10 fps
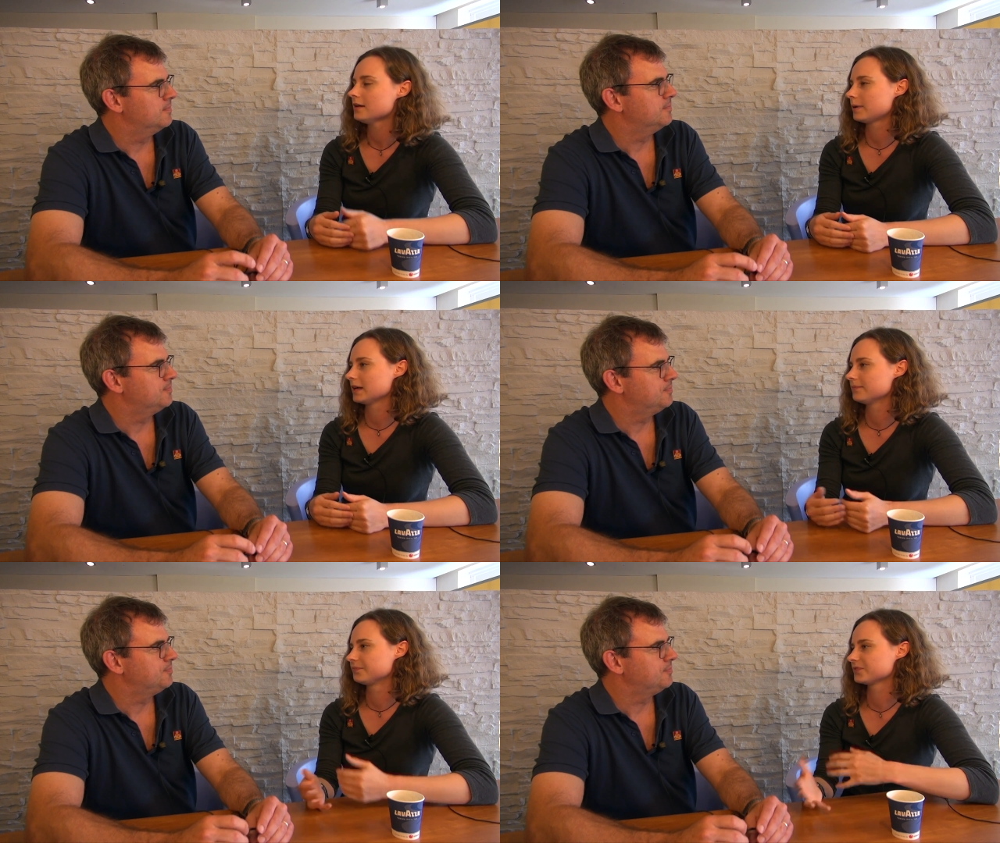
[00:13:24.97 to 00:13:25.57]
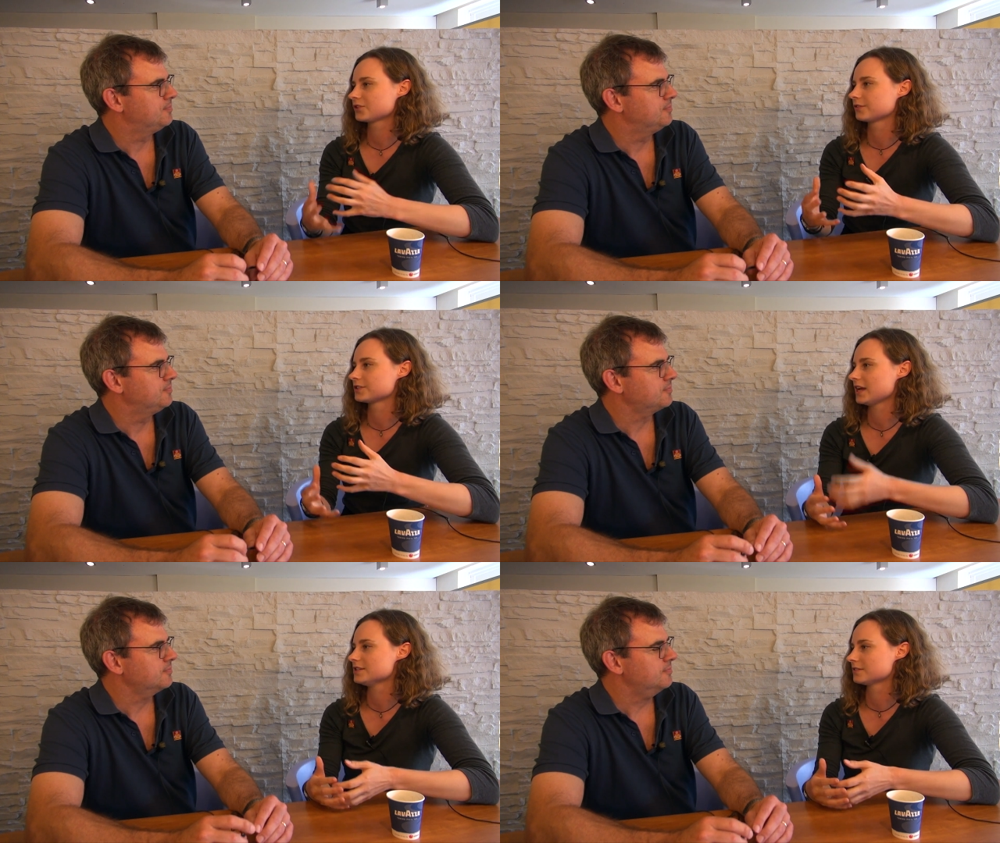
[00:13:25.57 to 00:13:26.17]
Speaker 1: by sort of
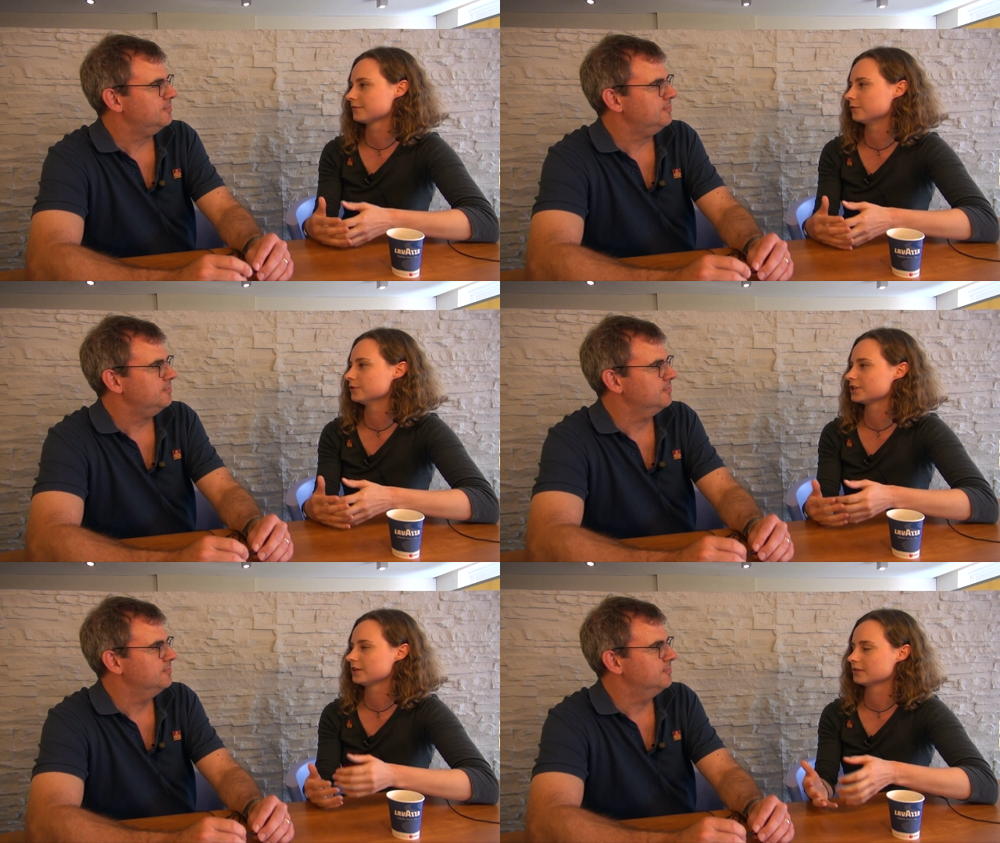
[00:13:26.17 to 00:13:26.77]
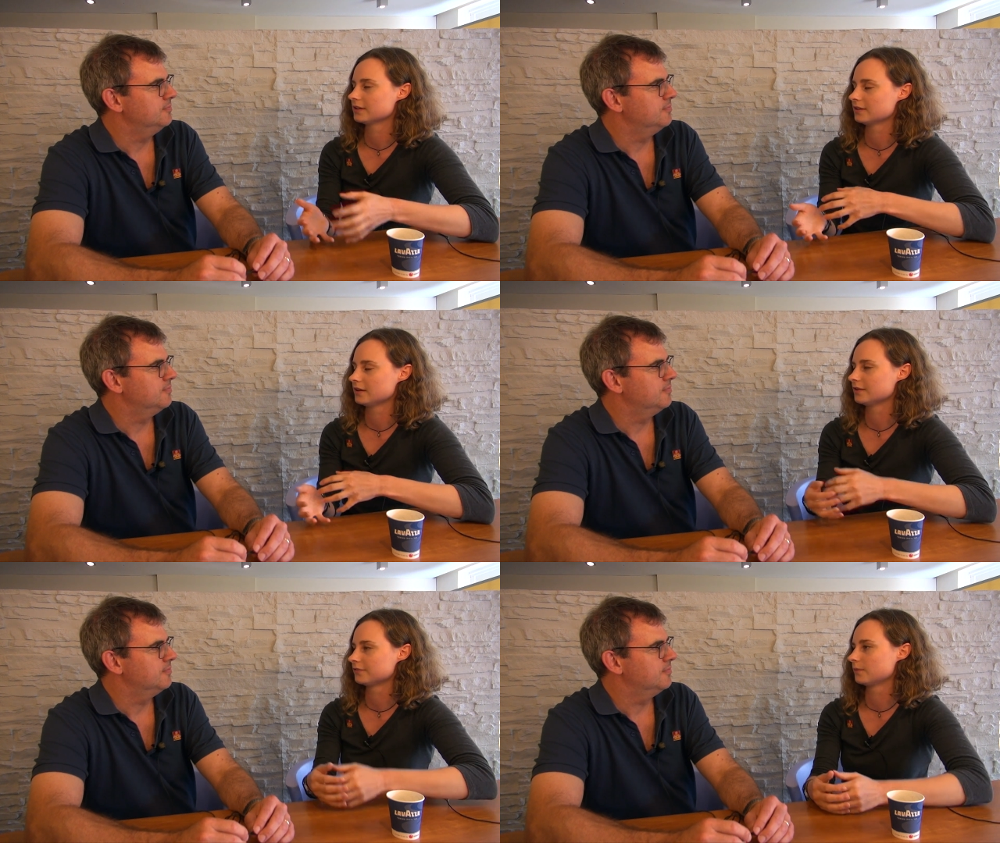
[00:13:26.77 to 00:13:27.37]
changing their fortune and,
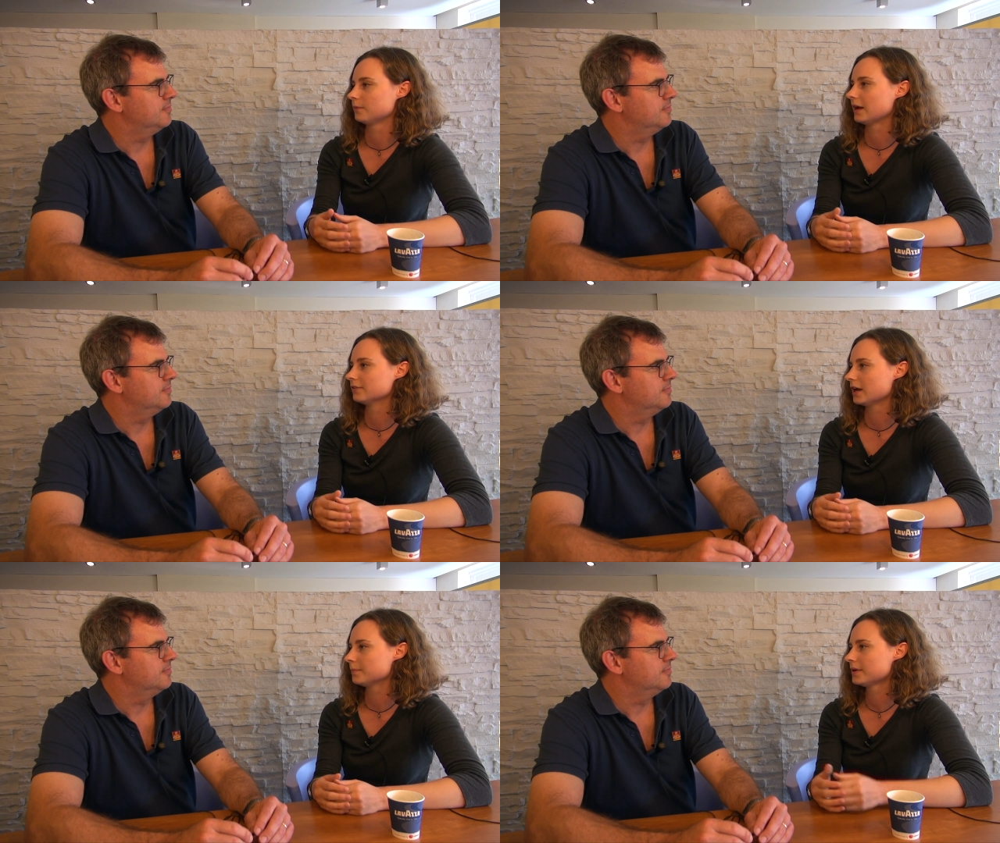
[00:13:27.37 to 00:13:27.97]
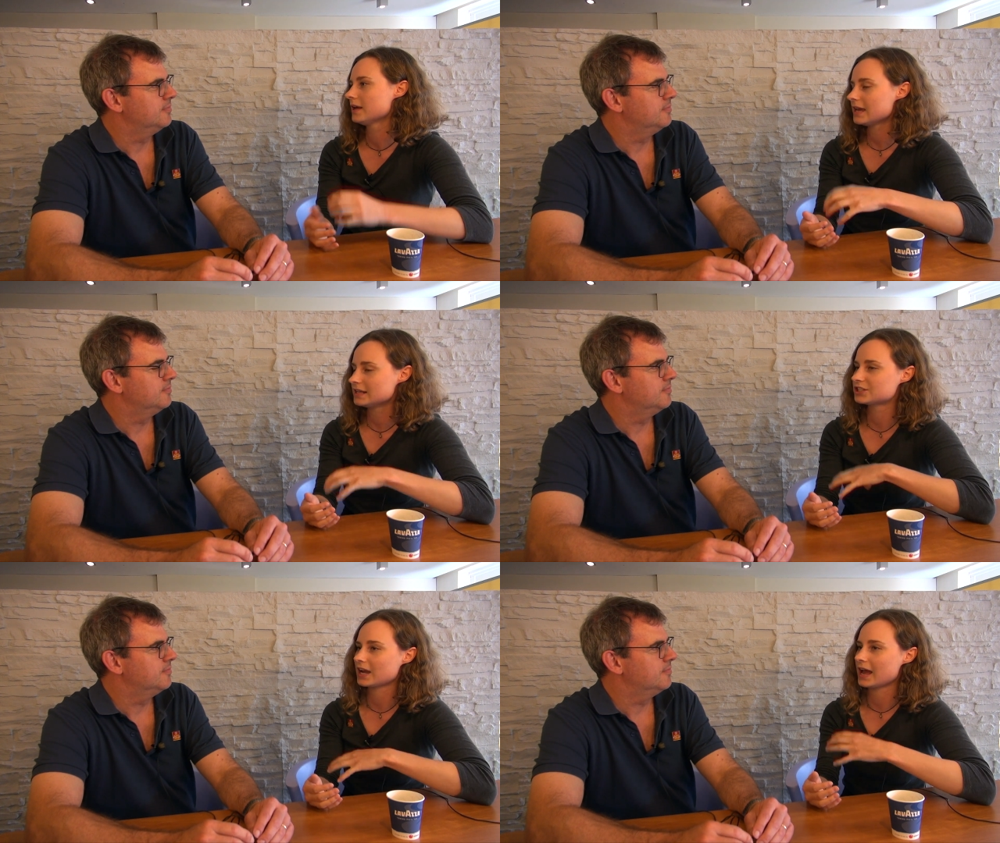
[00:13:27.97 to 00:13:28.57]
and have wound up
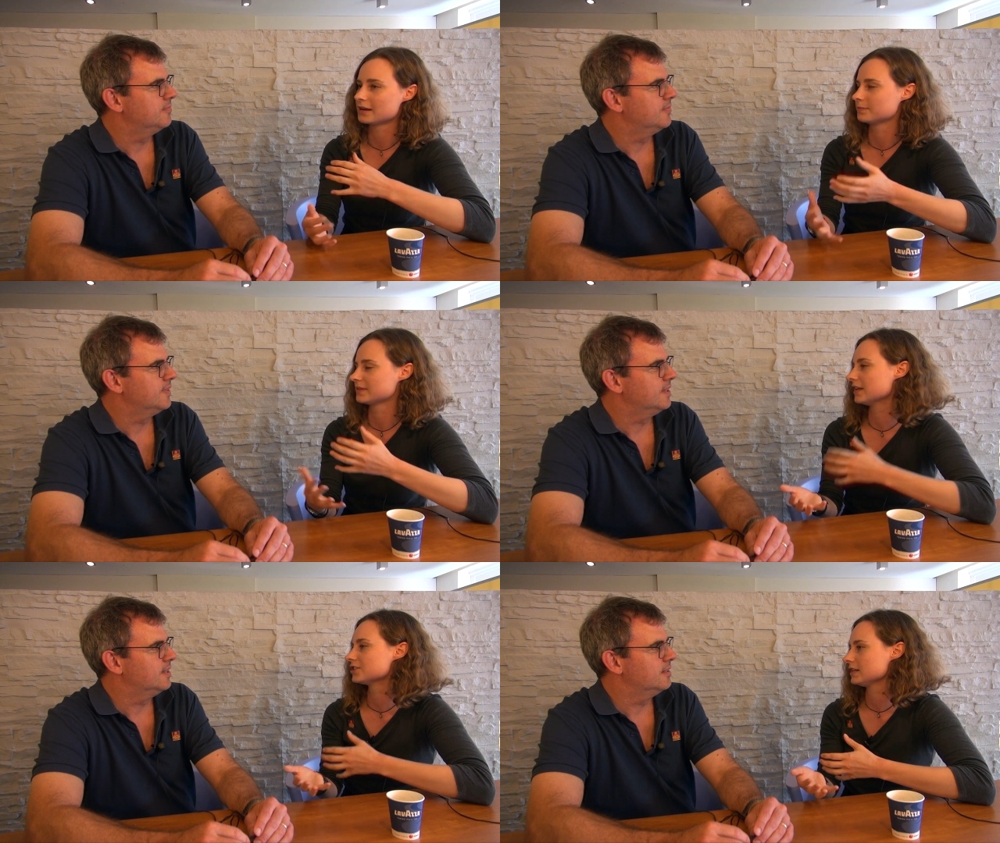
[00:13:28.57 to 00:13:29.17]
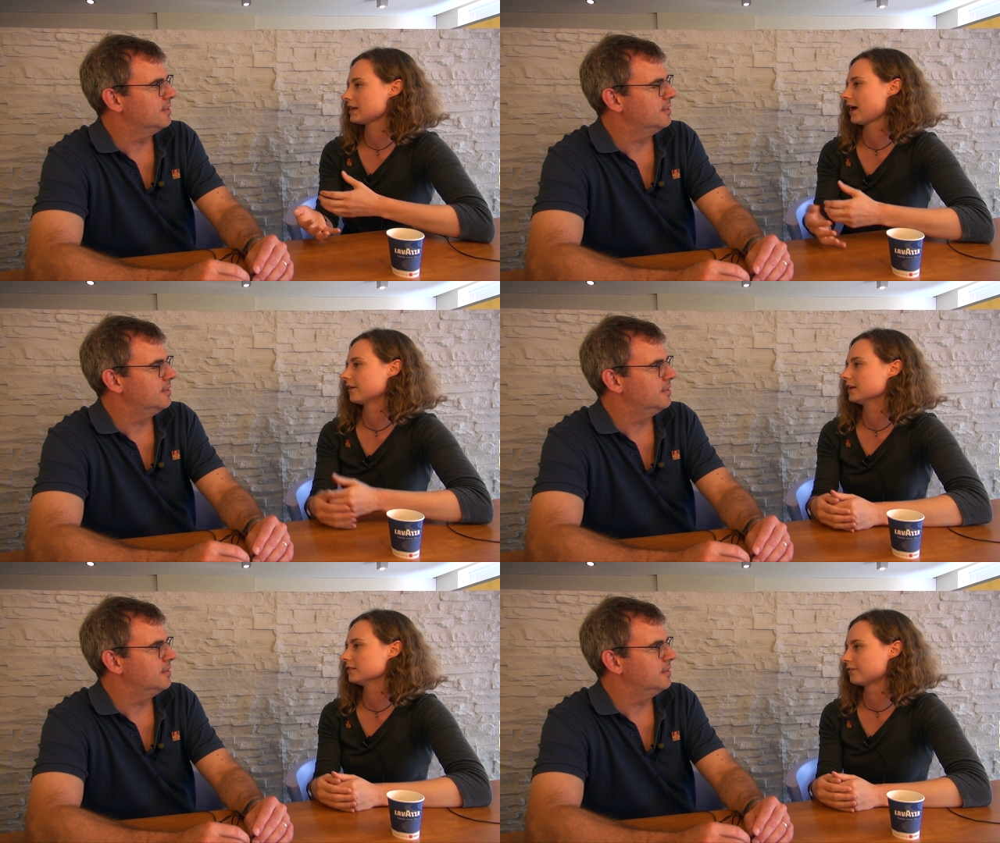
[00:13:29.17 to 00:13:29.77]
in Chad and potentially
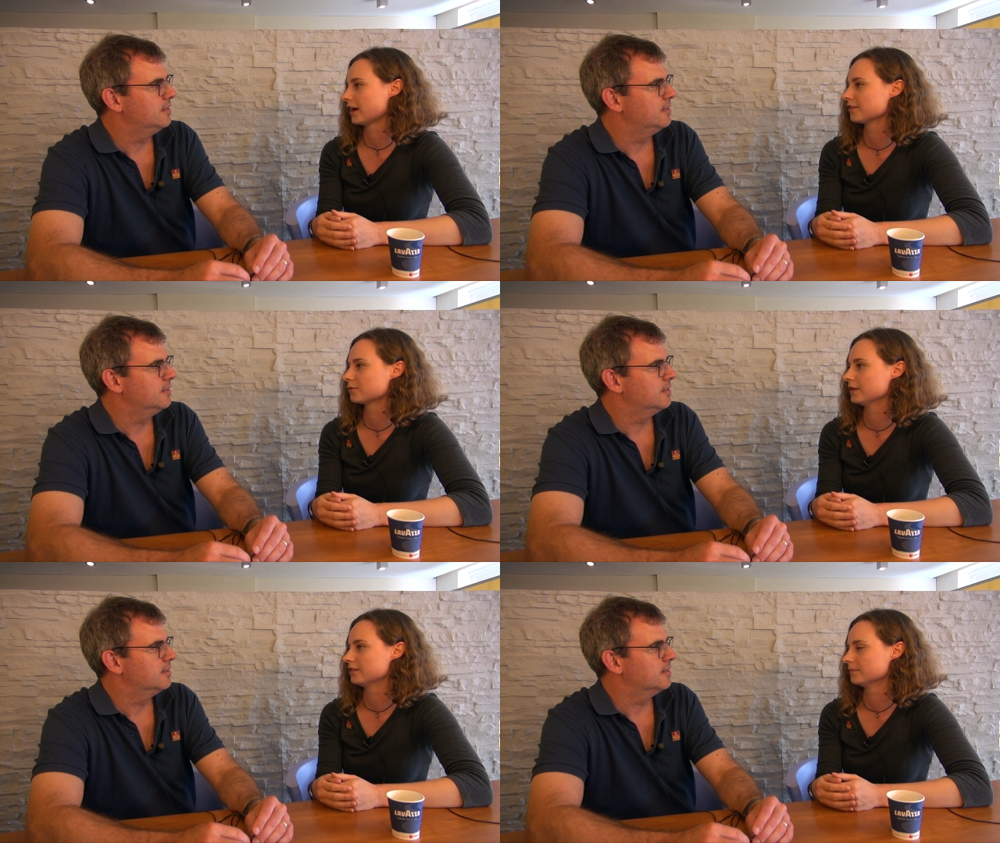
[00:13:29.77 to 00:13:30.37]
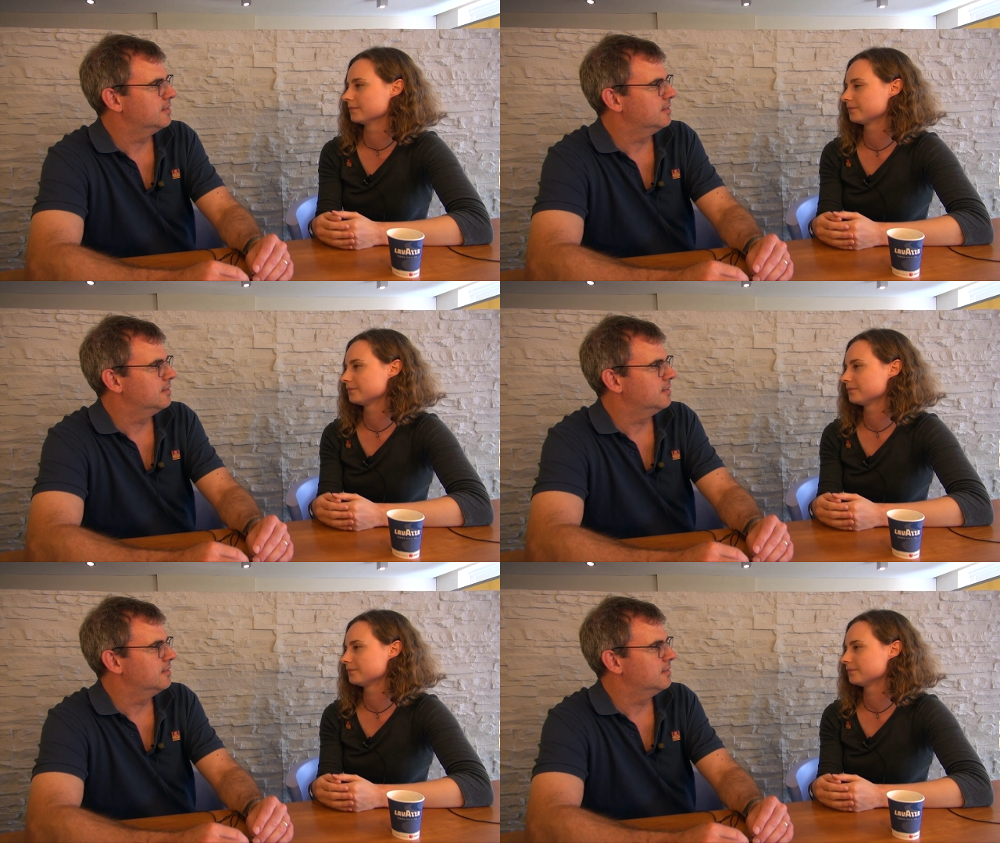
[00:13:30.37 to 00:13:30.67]
carrying the virus with them.